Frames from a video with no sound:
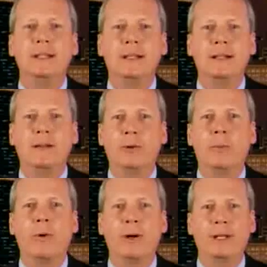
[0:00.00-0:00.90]
of
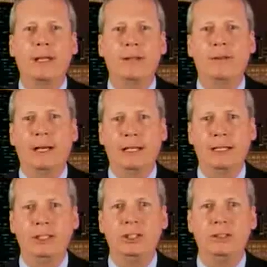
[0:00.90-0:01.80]
reporting any
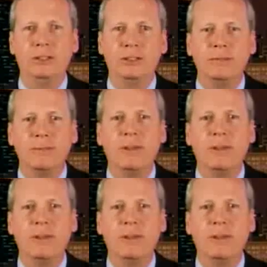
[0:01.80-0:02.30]
violations,